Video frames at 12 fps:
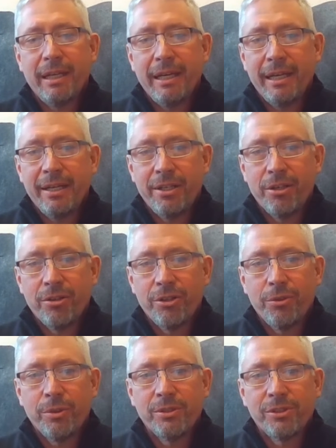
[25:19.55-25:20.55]
and you're
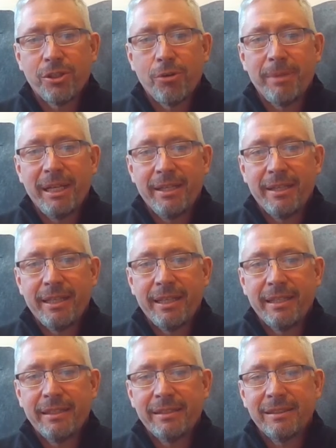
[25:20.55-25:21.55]
doing so many
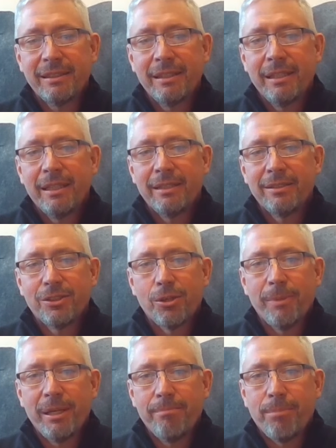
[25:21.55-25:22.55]
things and so
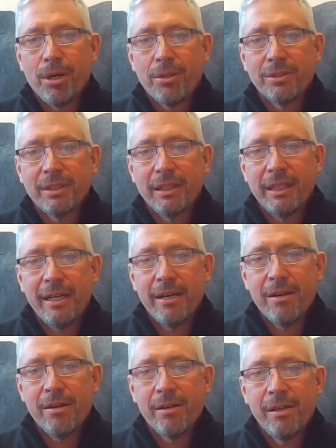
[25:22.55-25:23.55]
many balls in the air.